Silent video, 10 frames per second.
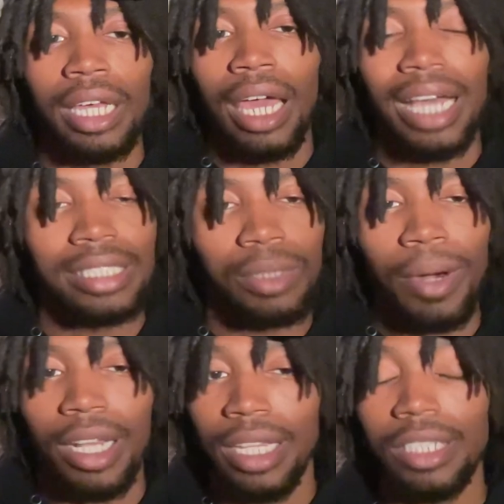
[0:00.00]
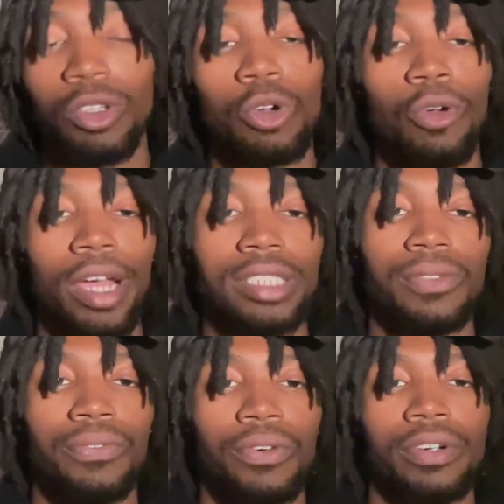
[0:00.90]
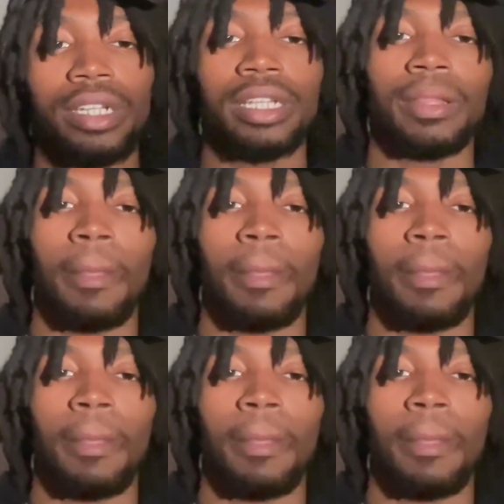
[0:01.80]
I see why the ladies go crazy for it.